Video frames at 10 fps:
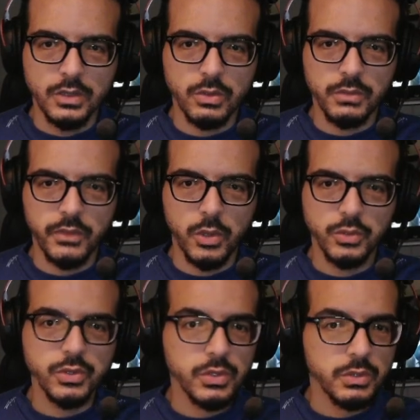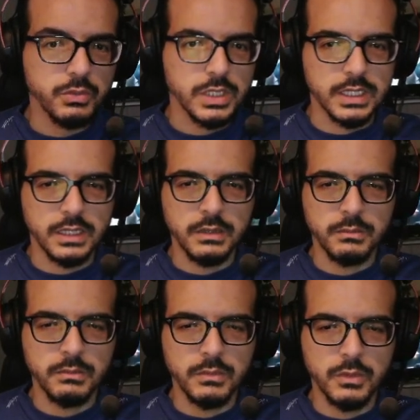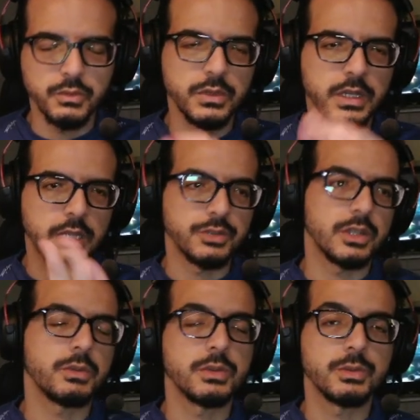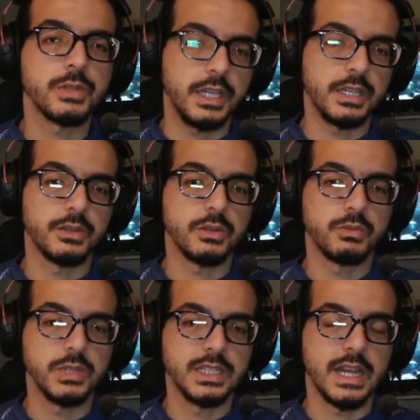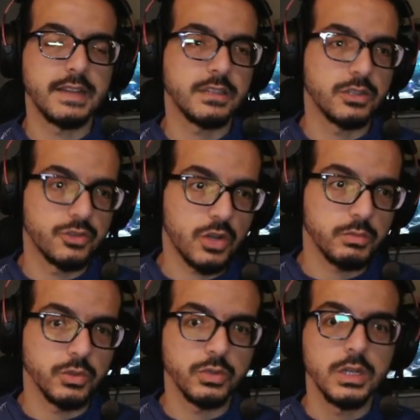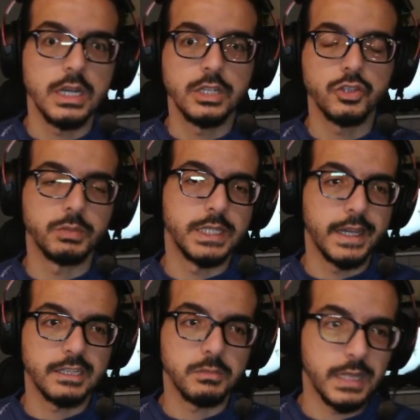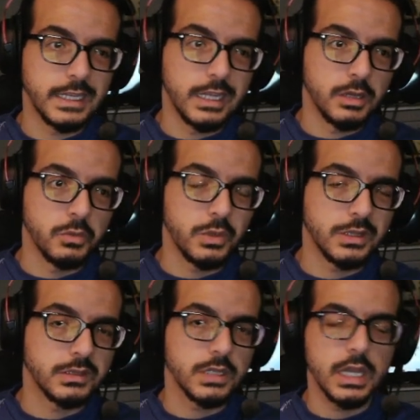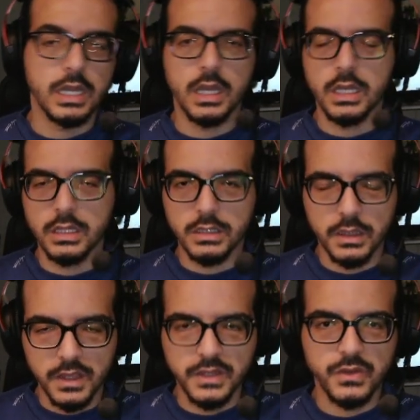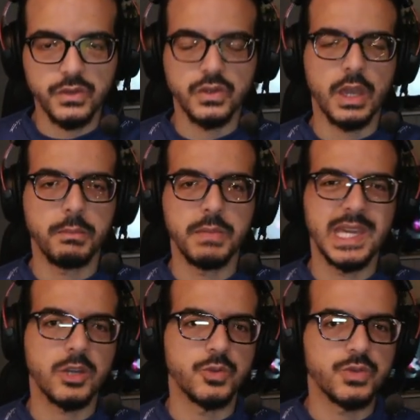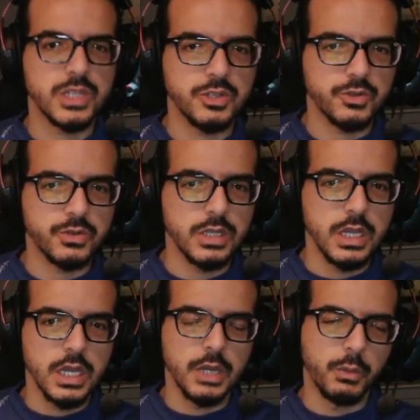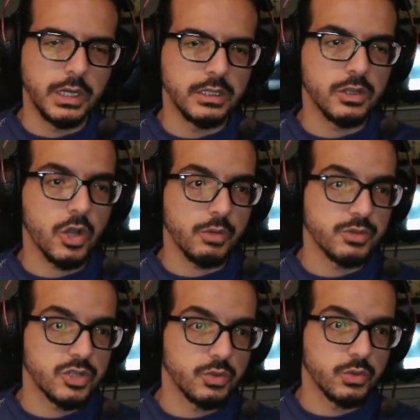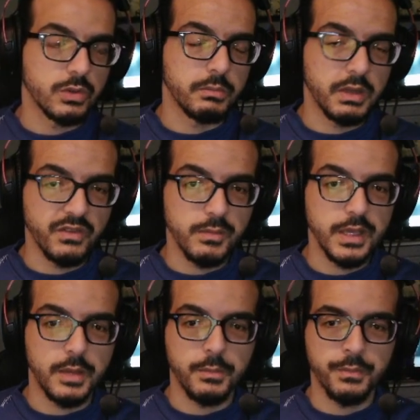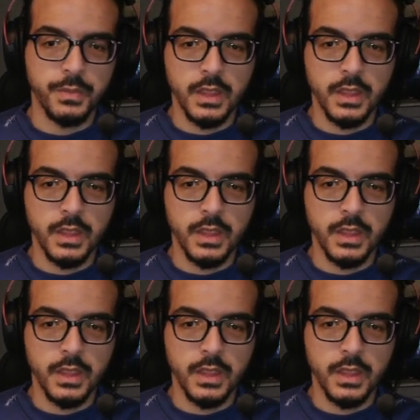So if you go to the arena, today we're taking the arena as an example to be explaining what things can be considered when it comes to the PvP.